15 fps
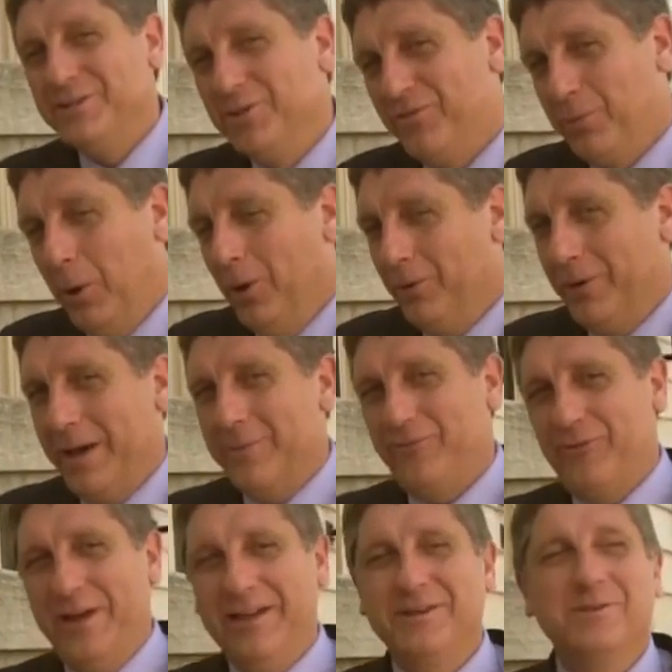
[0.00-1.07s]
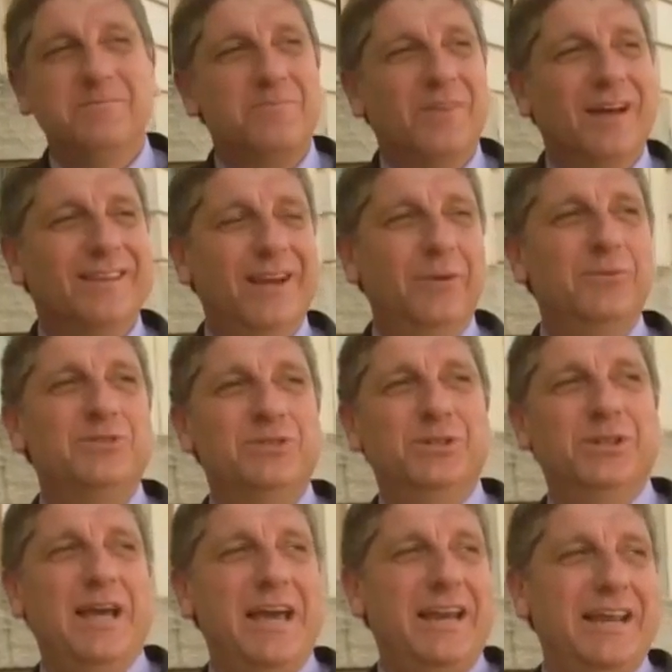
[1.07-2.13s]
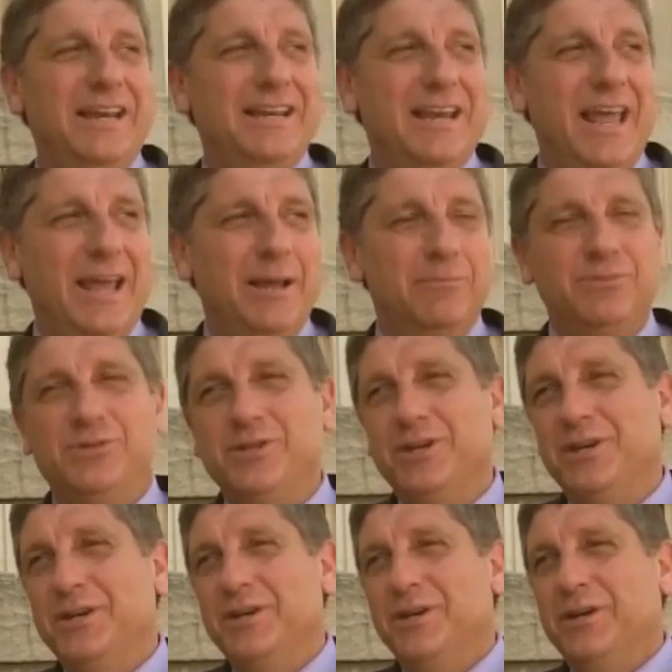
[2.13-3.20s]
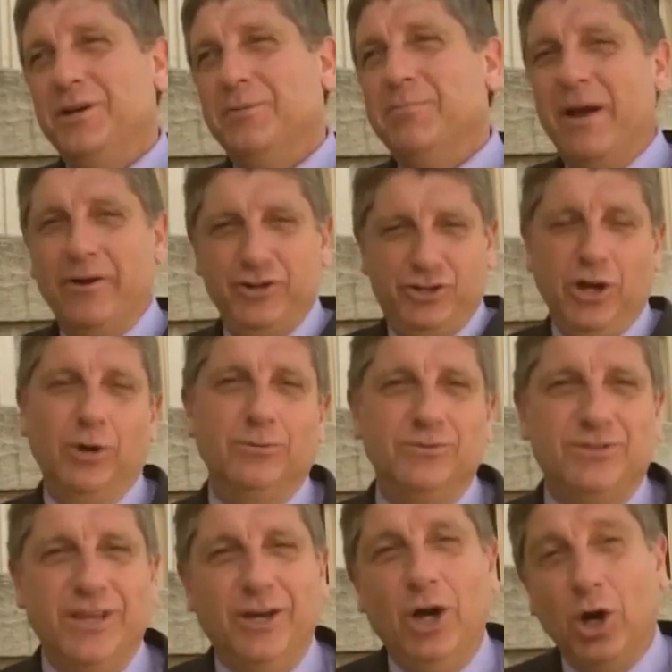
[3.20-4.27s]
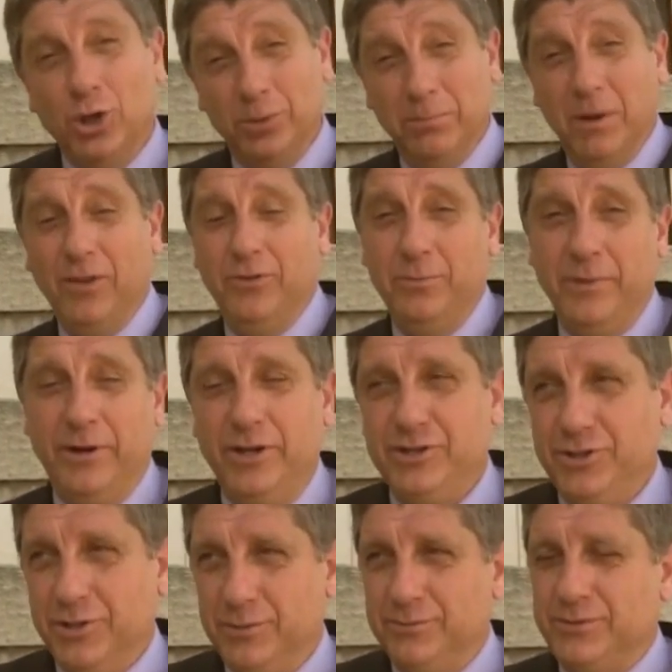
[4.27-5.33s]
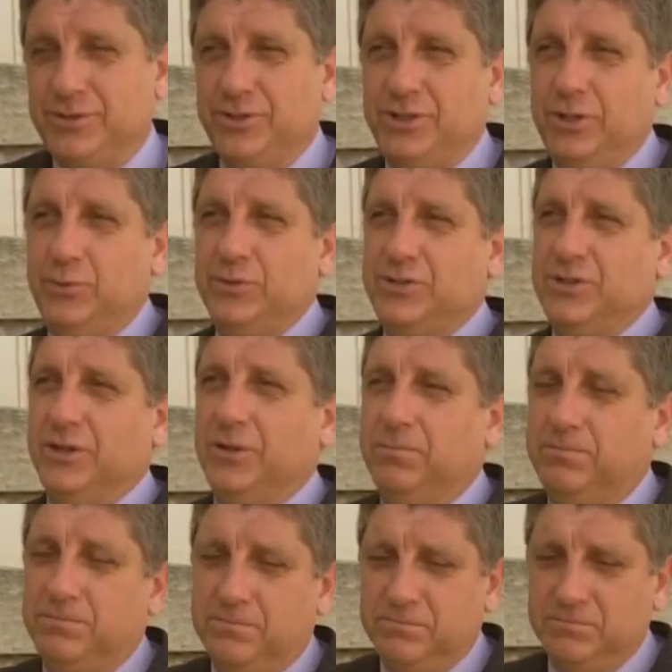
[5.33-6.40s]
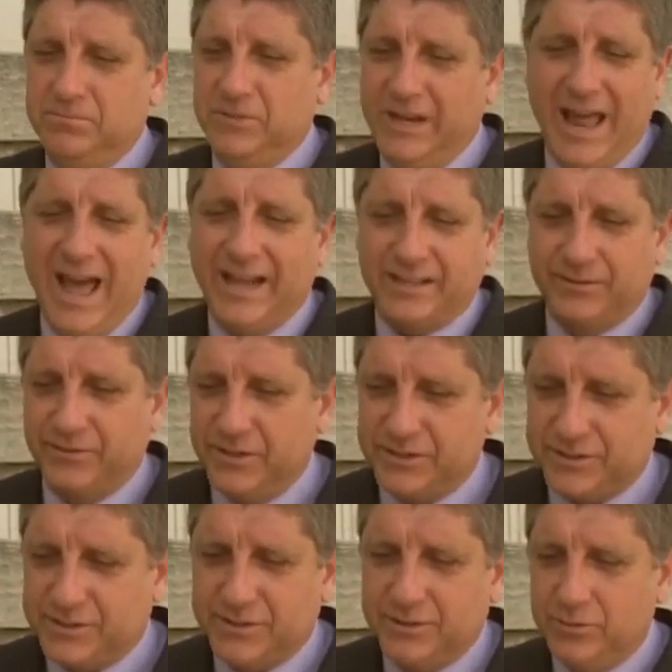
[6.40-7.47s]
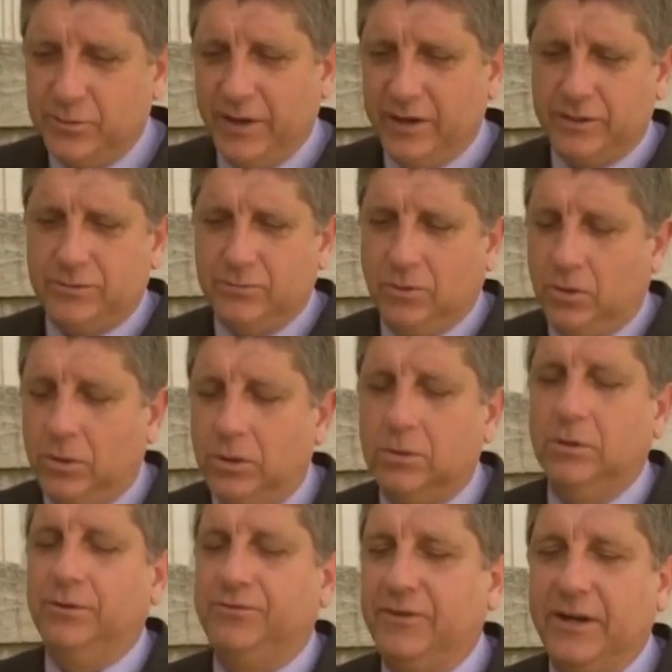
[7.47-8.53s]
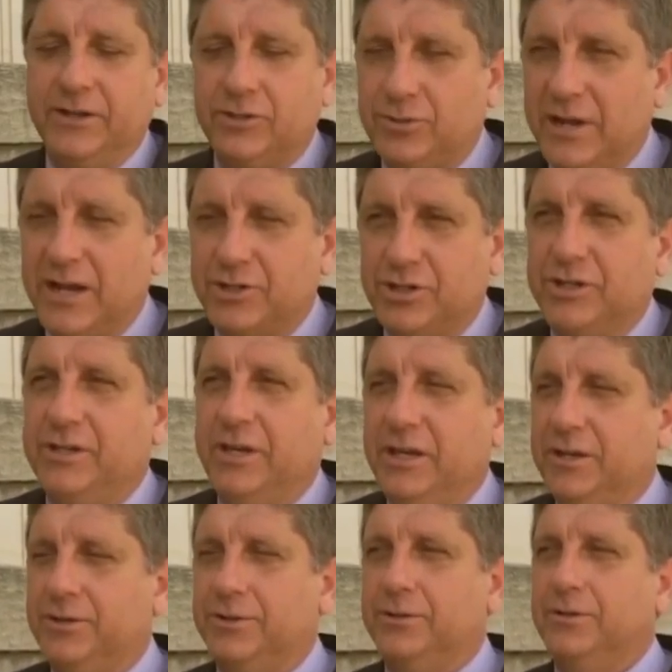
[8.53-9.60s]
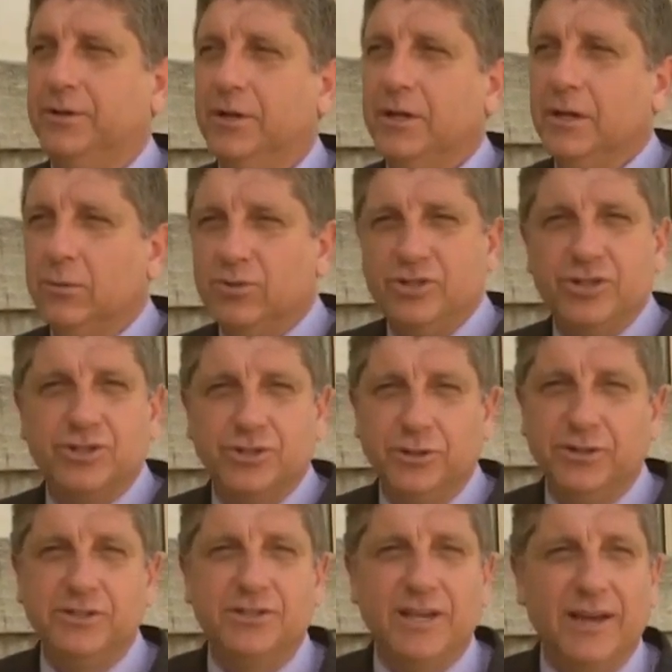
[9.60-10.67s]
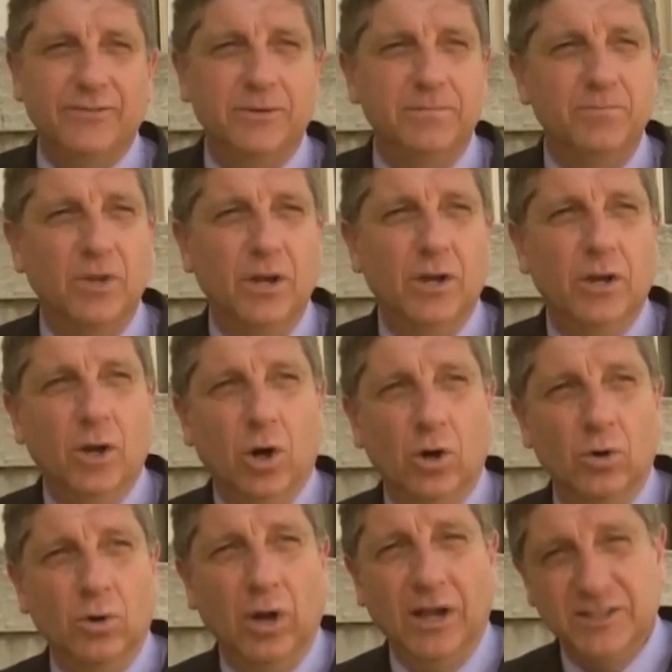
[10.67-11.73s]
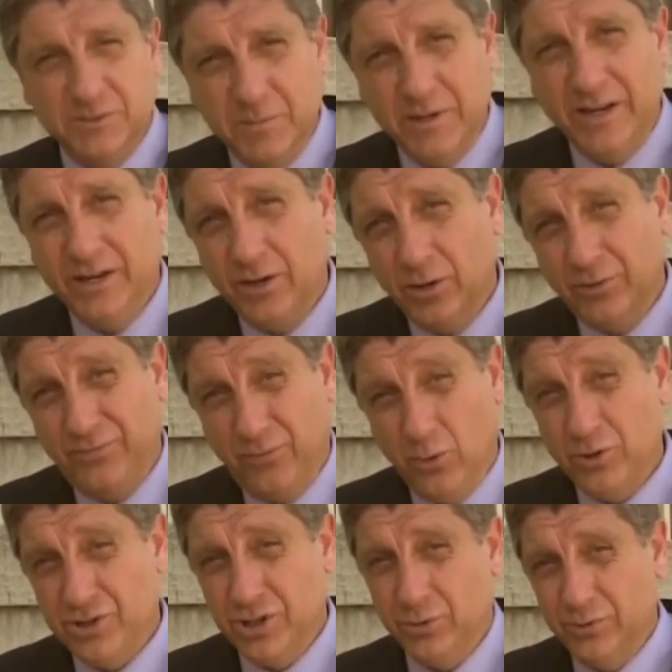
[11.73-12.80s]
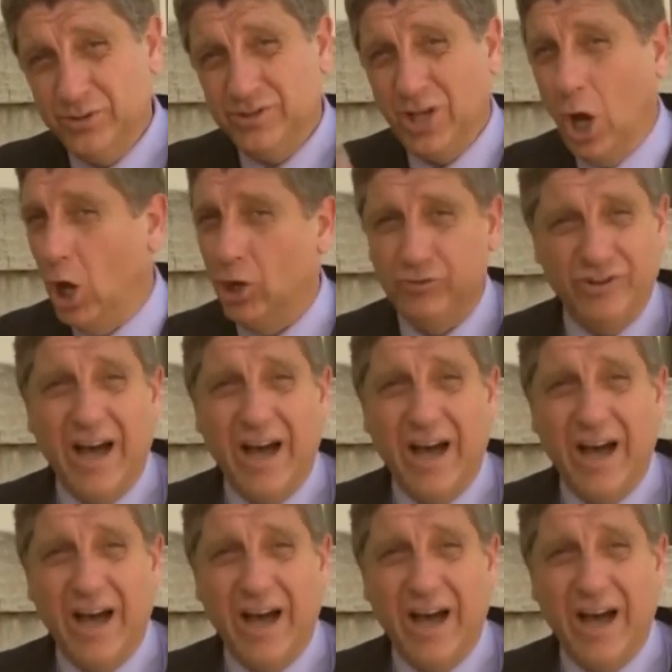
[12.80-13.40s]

to the program, friend. There was a lady named Mary Jones. They called her Mother Mary Jones. She was an activist who had a horrifying tragedy hit her. When she's 37. Her husband and her four children all